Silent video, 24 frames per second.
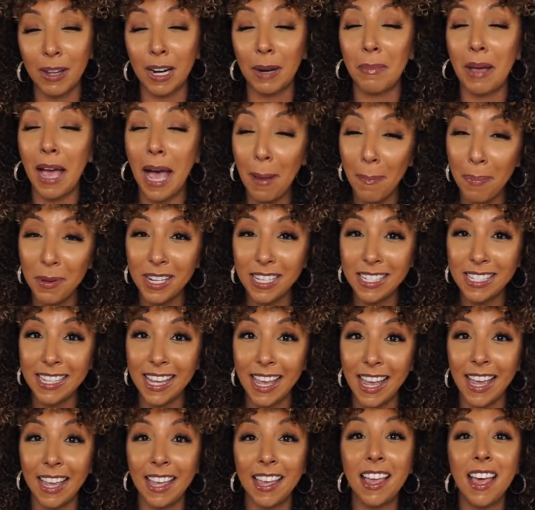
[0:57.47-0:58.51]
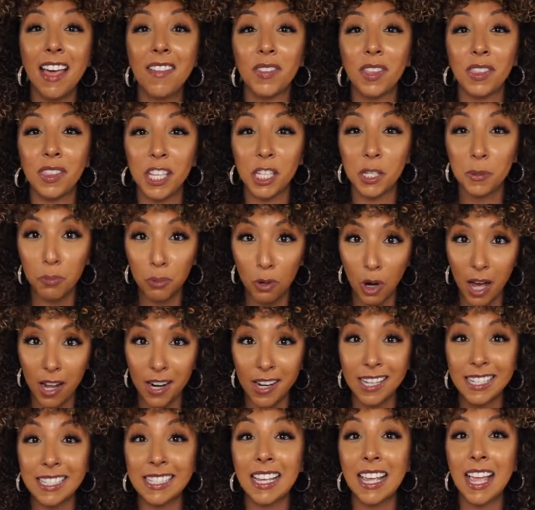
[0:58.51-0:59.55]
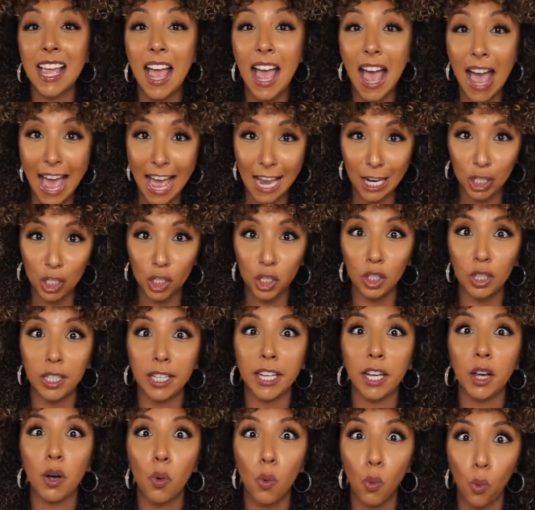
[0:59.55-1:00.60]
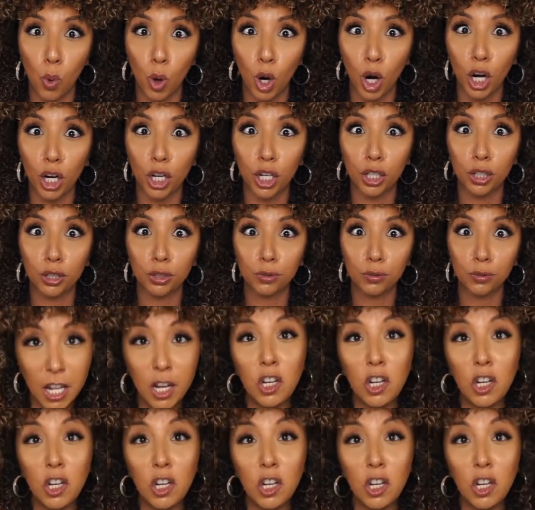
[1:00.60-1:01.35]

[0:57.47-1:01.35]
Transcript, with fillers: and I'm happy to say that these products actually work.